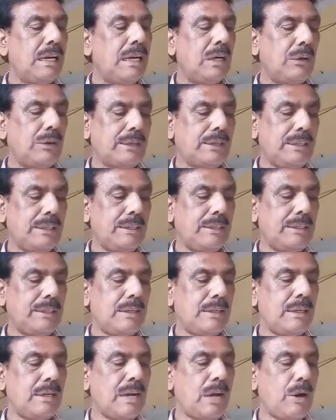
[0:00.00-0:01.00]
Okay,
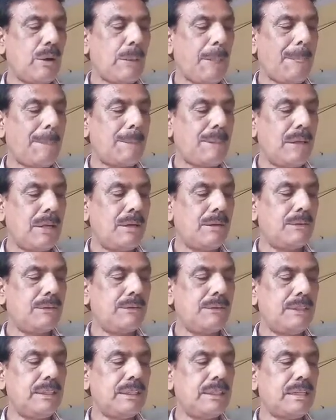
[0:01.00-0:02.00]
now
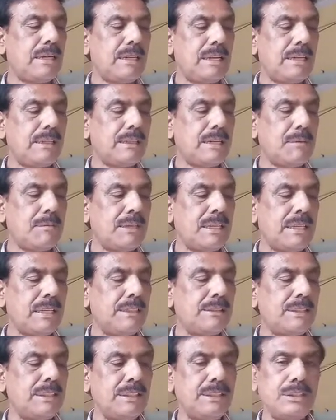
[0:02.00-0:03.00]
physical and
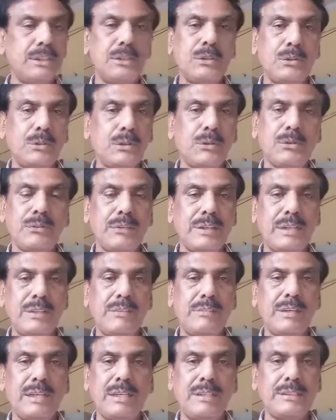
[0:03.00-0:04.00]
chemical change,
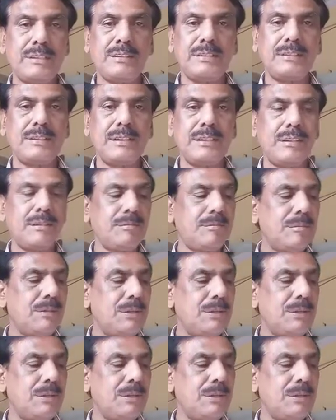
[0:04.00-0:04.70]
very well it is here.